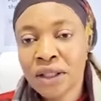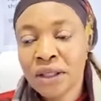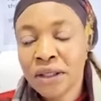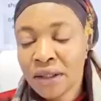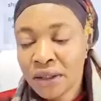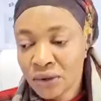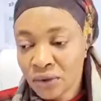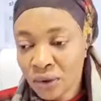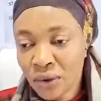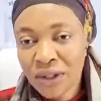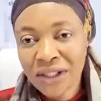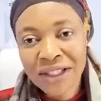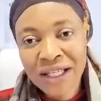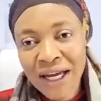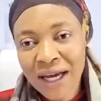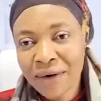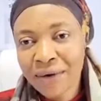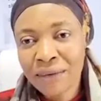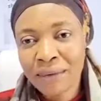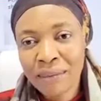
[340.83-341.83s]
Return
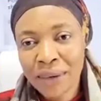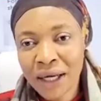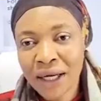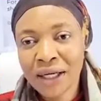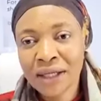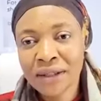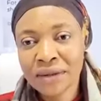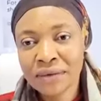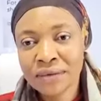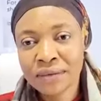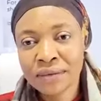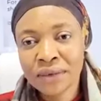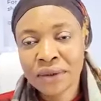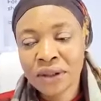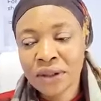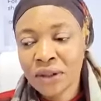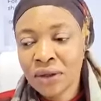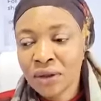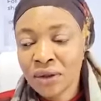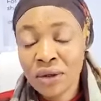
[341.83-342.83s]
the arrow back.
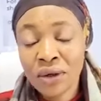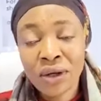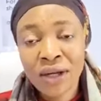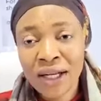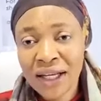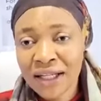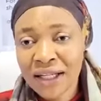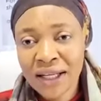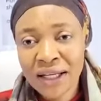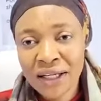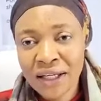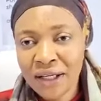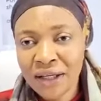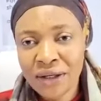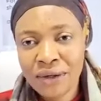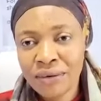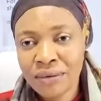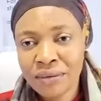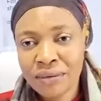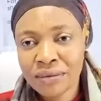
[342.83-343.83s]
Don't let them
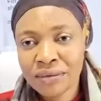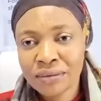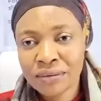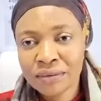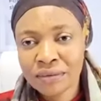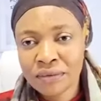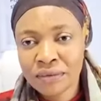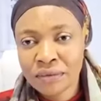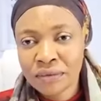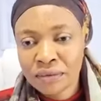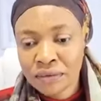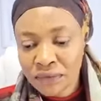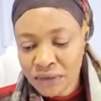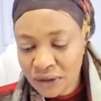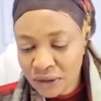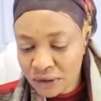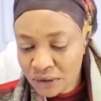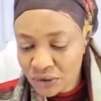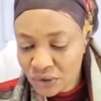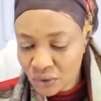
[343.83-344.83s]
kill you.
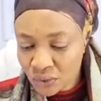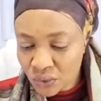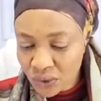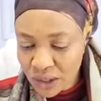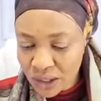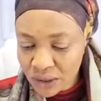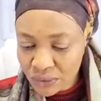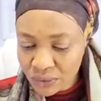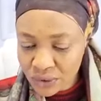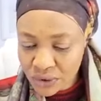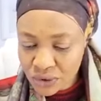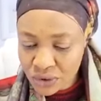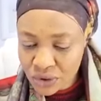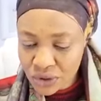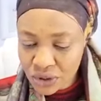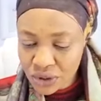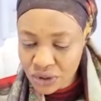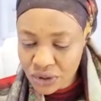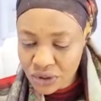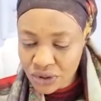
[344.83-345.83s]
It is well with you.
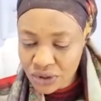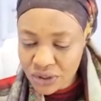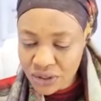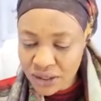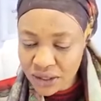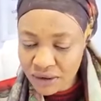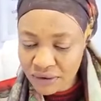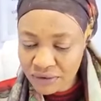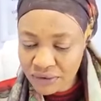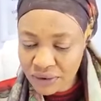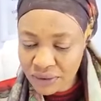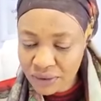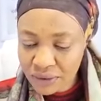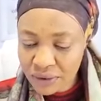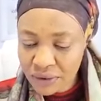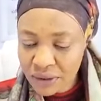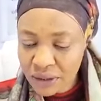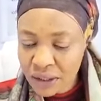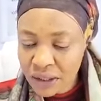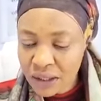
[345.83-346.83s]
Jesus love
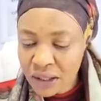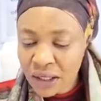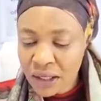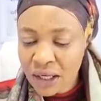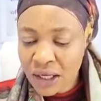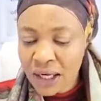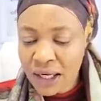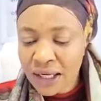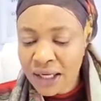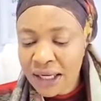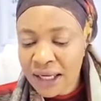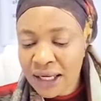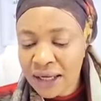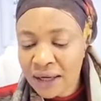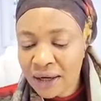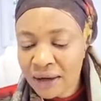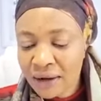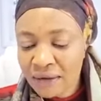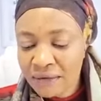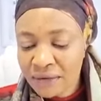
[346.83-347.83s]
you. And
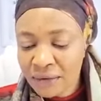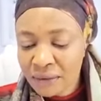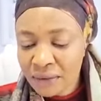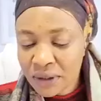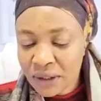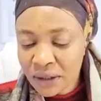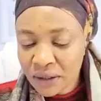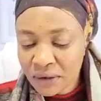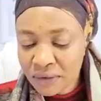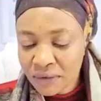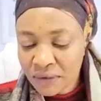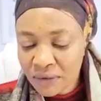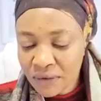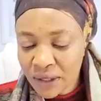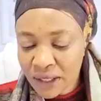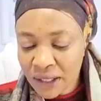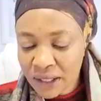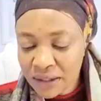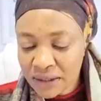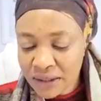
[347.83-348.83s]
I love you with the love of
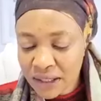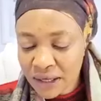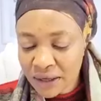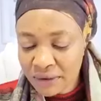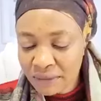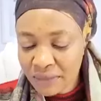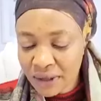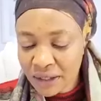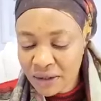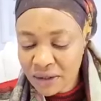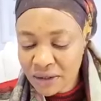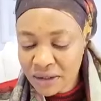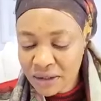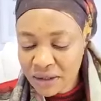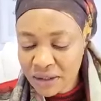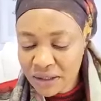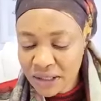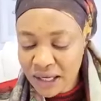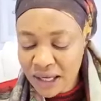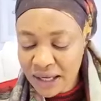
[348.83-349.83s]
Christ. I remain your
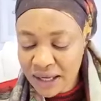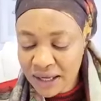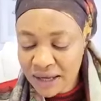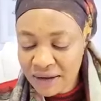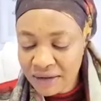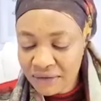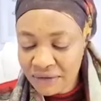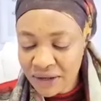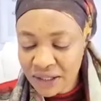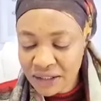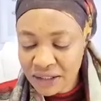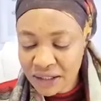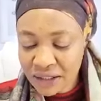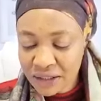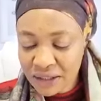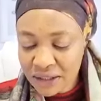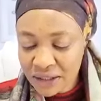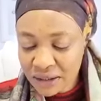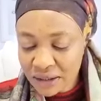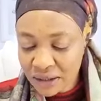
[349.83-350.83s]
sister,
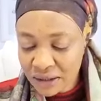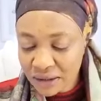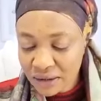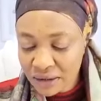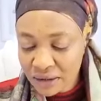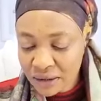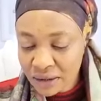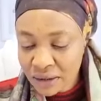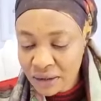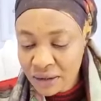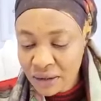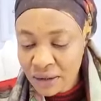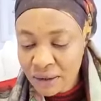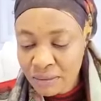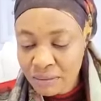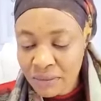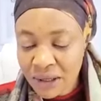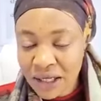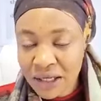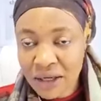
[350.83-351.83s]
Evangelist Sarah.
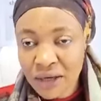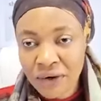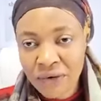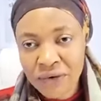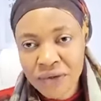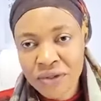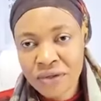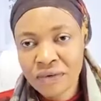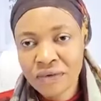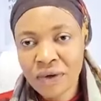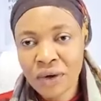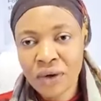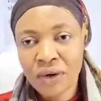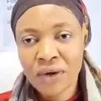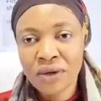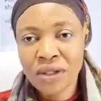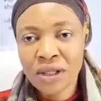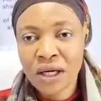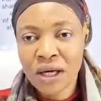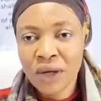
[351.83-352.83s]
By the grace of
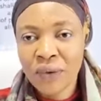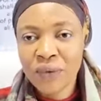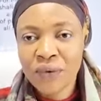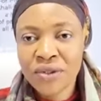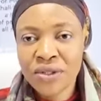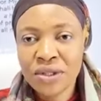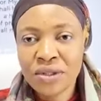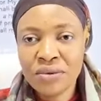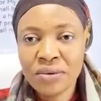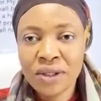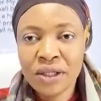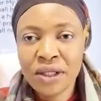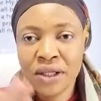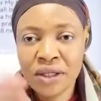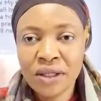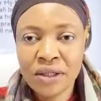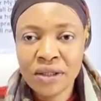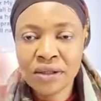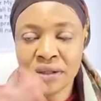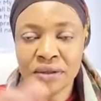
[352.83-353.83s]
God, I will see you
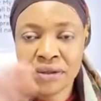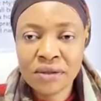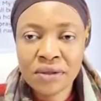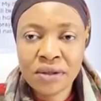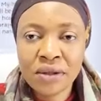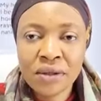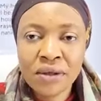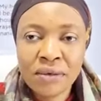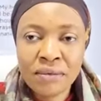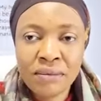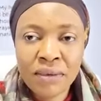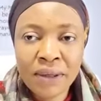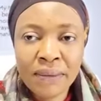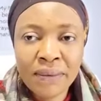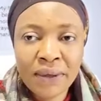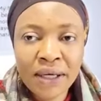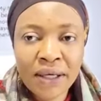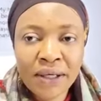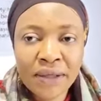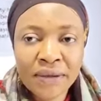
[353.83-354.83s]
again.
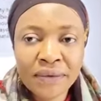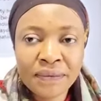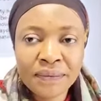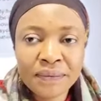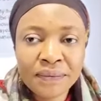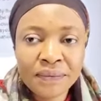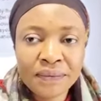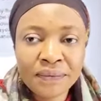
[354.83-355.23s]
Bye-bye.